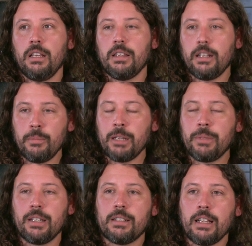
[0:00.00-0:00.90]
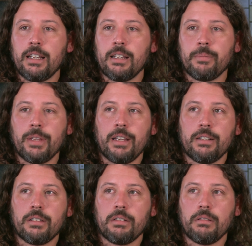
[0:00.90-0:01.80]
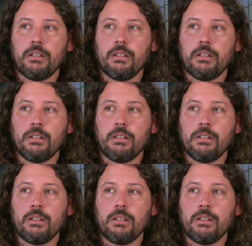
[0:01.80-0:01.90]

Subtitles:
there may be a time that